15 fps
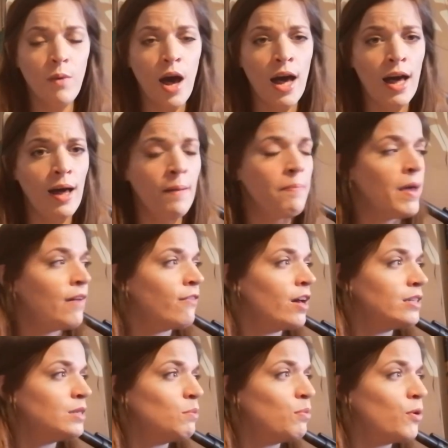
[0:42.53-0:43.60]
um, I've
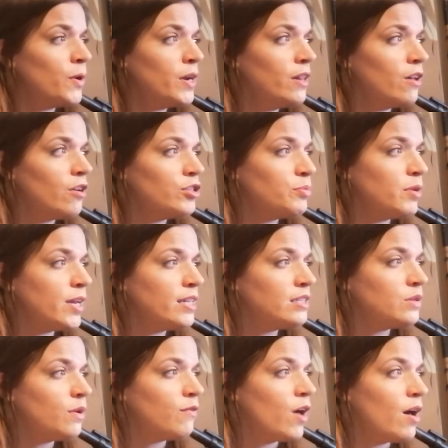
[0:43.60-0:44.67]
got some pretty large
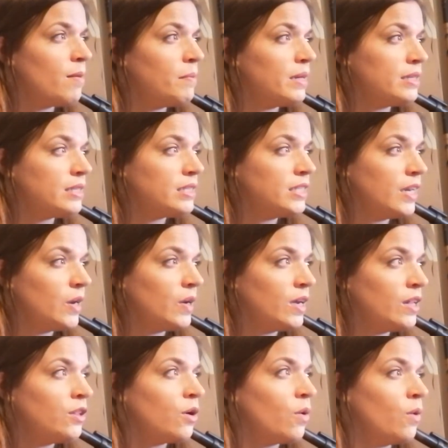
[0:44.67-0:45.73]
plants. So I've got a monstera
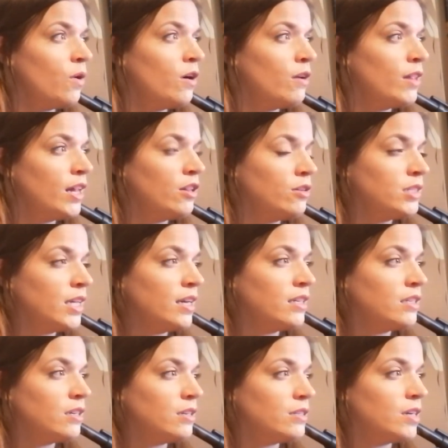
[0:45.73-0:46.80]
in the corner that looks like
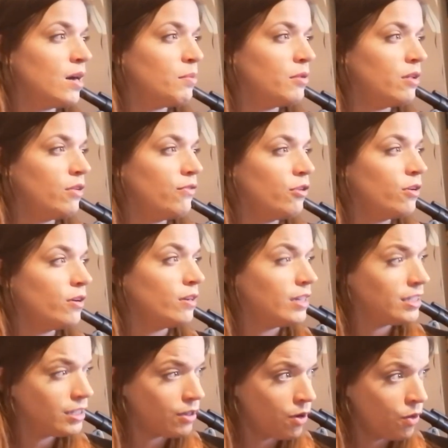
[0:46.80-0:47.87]
it's going to topple over in
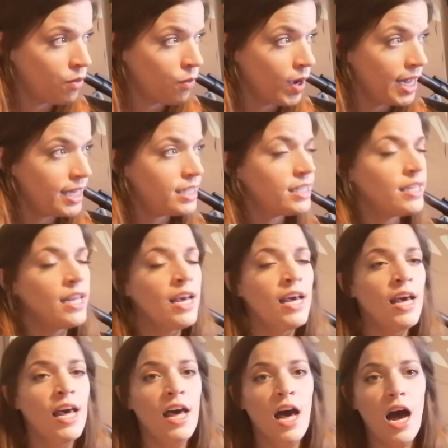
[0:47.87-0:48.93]
its own weight.
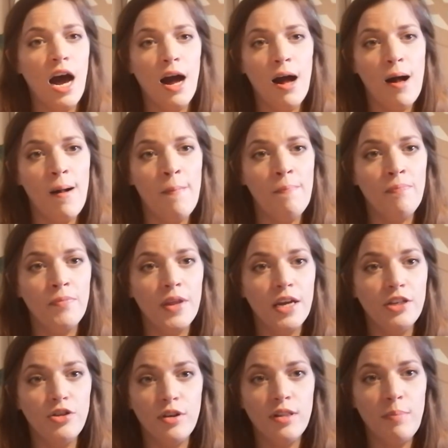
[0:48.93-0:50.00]
Um,
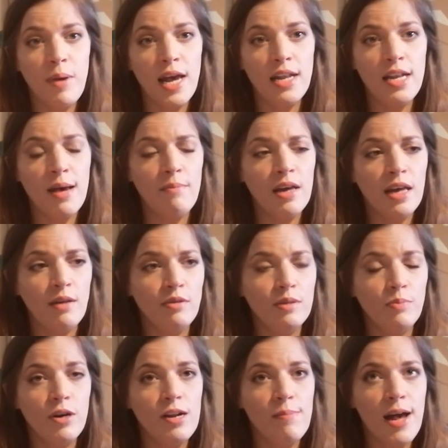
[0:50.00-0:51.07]
during the pandemic, it was
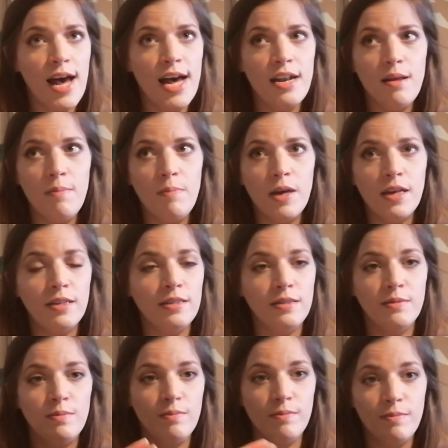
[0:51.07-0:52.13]
pretty bad
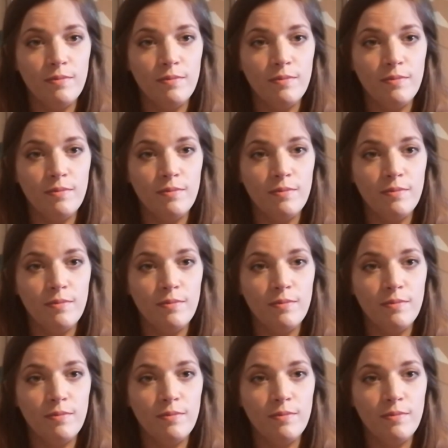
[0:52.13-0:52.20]
because